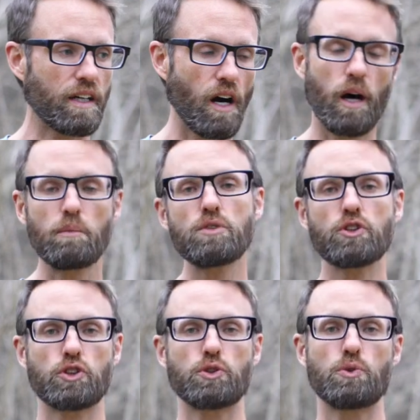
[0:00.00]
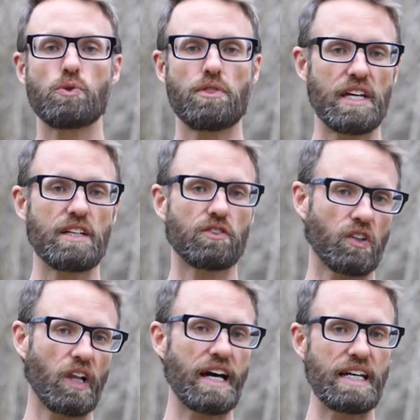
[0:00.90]
it comes to
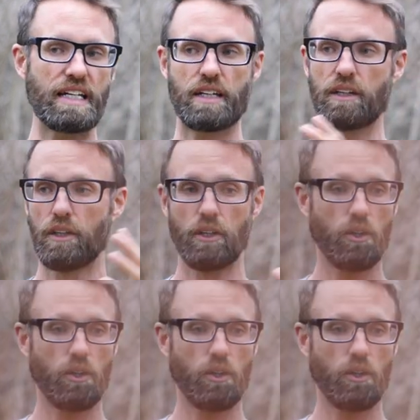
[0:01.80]
things like,